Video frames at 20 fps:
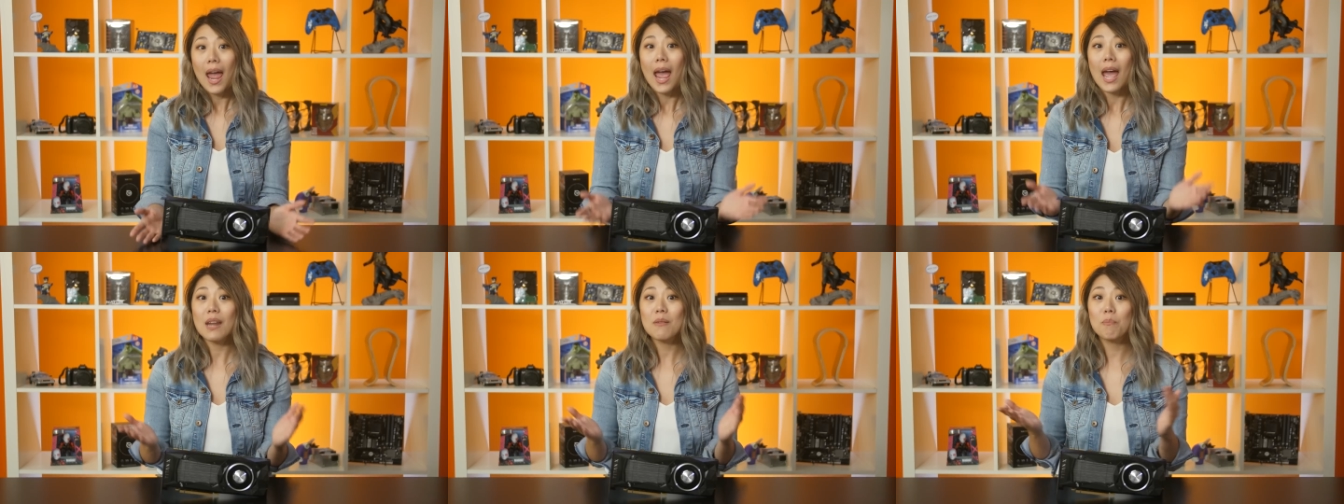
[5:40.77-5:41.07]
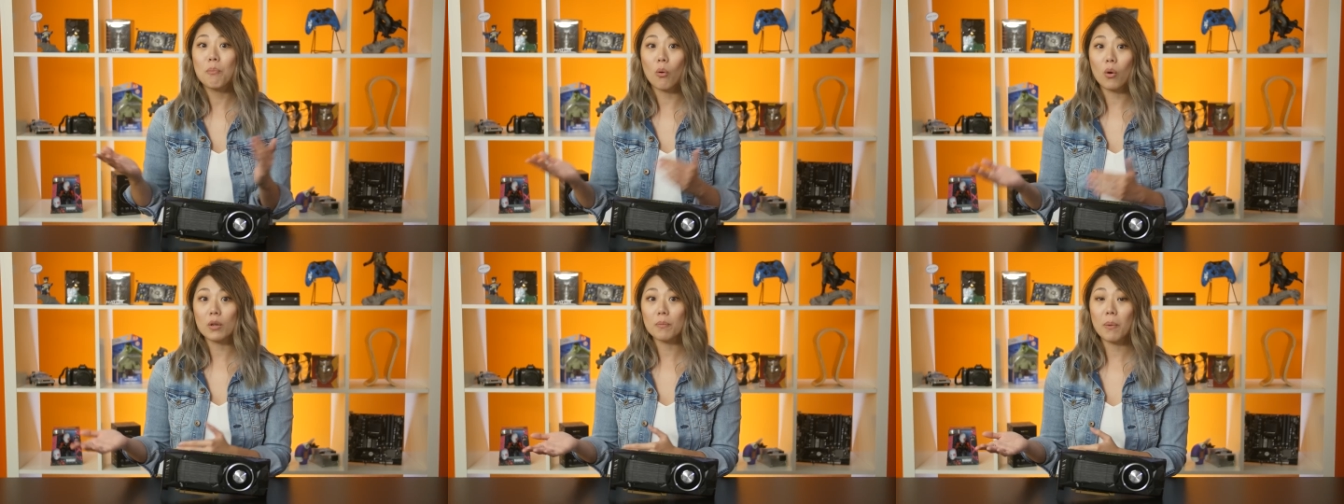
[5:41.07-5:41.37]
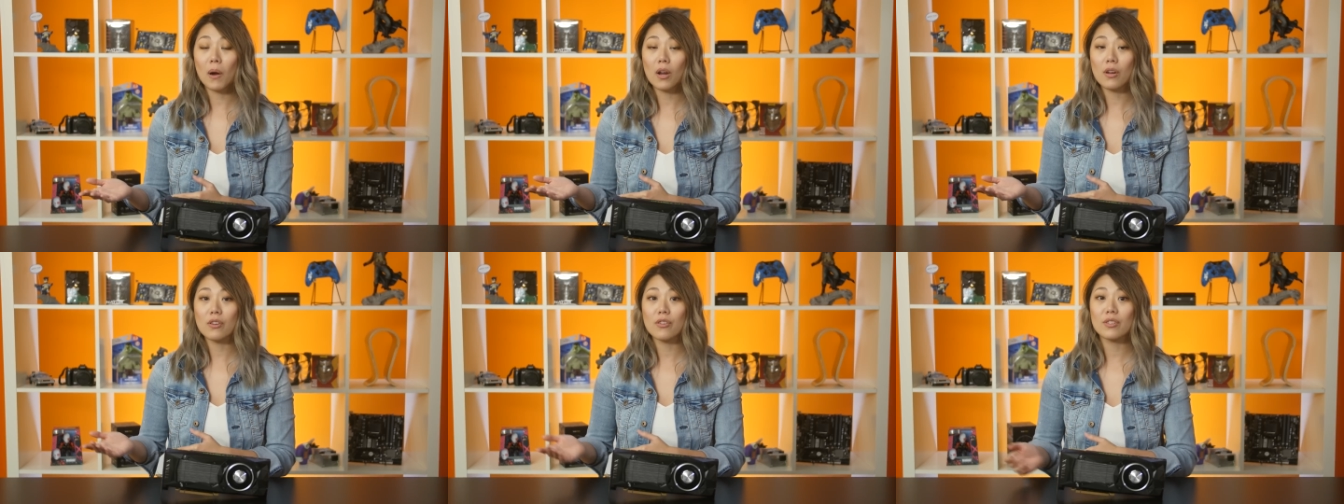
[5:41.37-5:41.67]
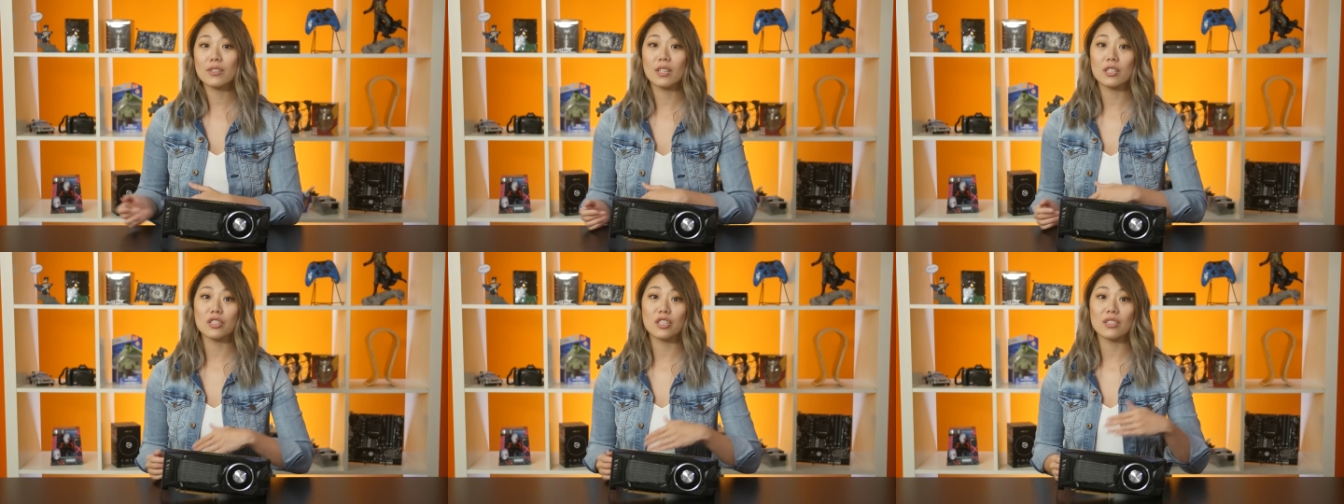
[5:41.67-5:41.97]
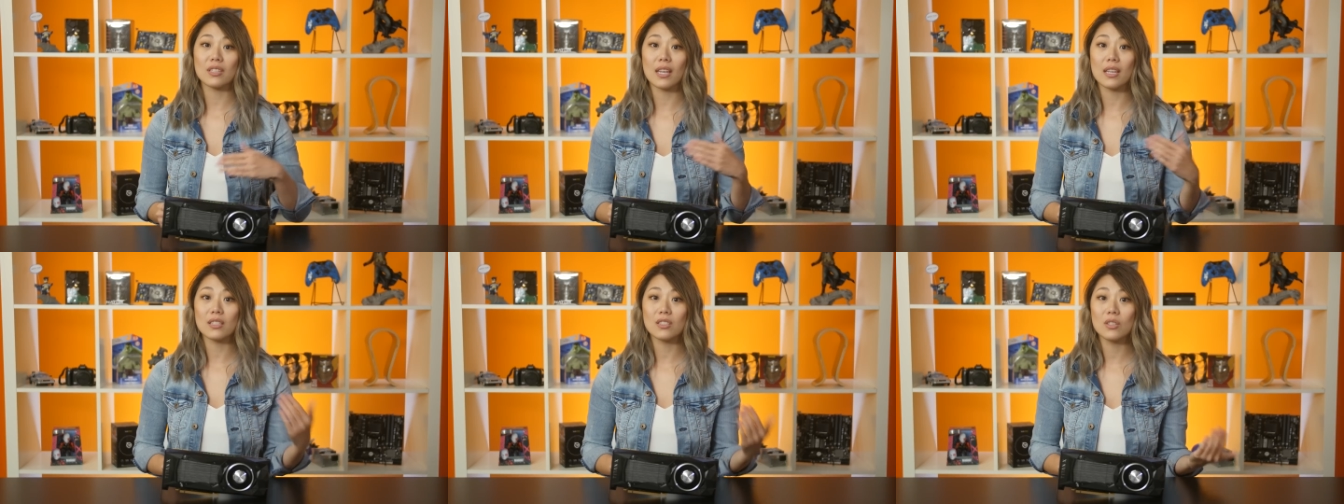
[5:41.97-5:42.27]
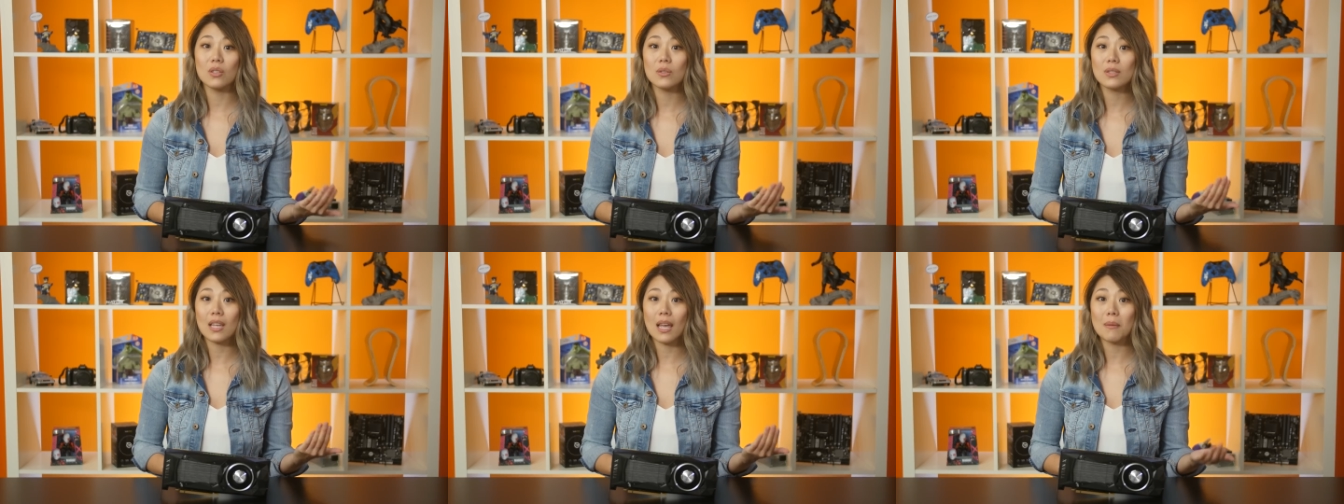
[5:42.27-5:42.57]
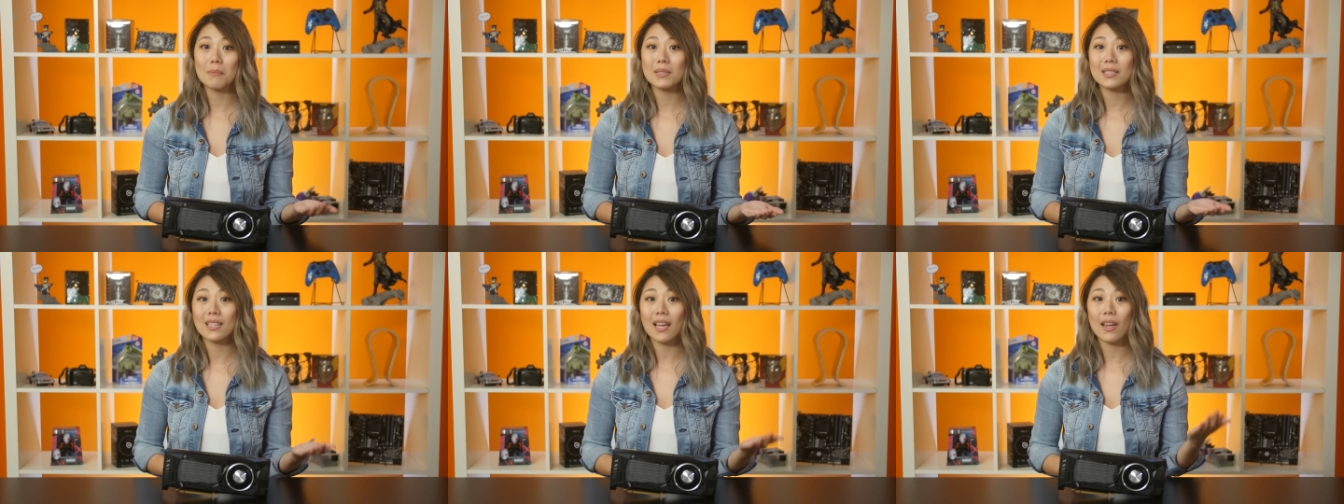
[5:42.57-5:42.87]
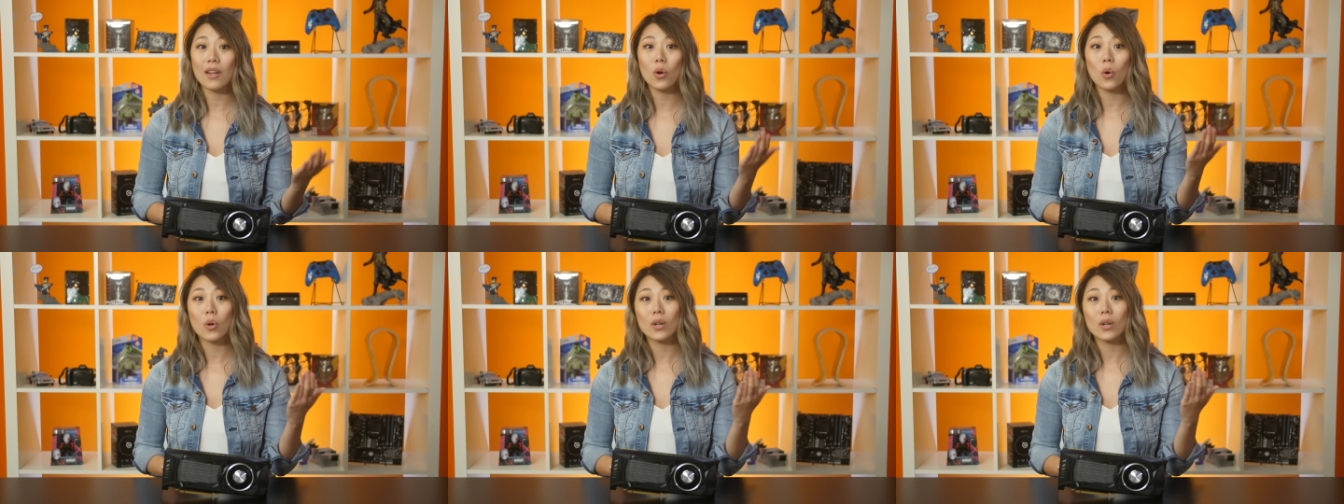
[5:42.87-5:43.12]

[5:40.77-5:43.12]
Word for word: and board partners such as ASUS, MSI,